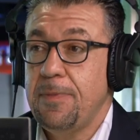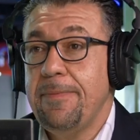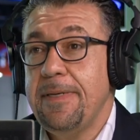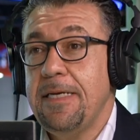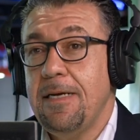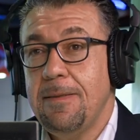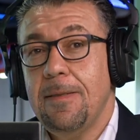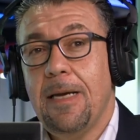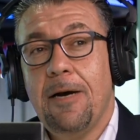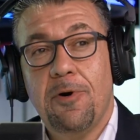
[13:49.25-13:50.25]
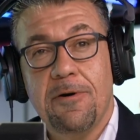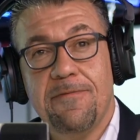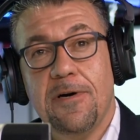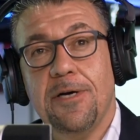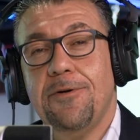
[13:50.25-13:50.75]
Maybe our
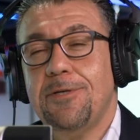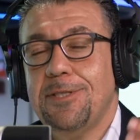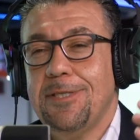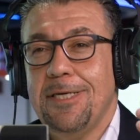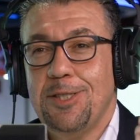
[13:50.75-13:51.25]
father's